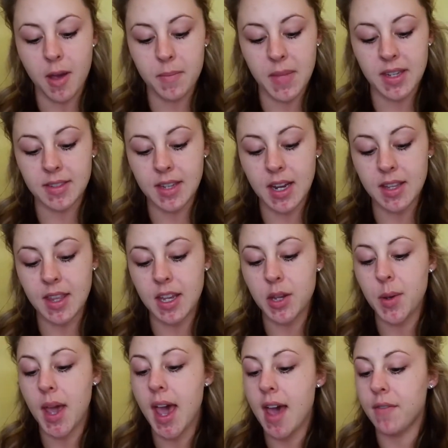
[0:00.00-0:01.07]
They say that
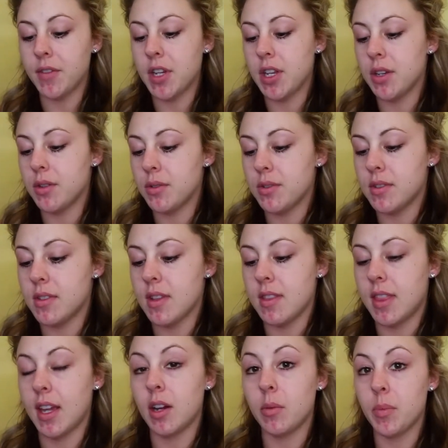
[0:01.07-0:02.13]
you have to use
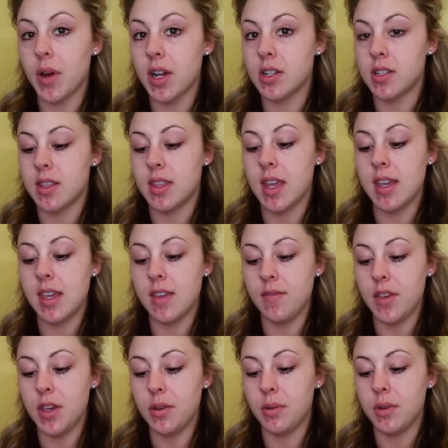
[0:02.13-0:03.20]
their brush that they give
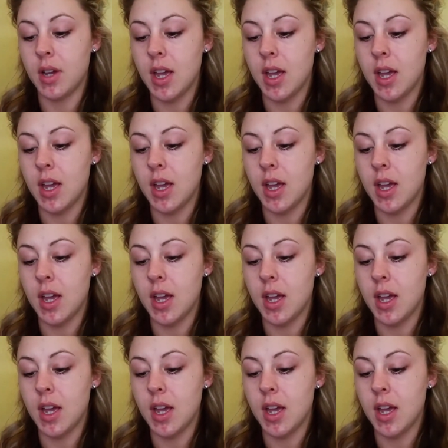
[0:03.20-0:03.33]
you.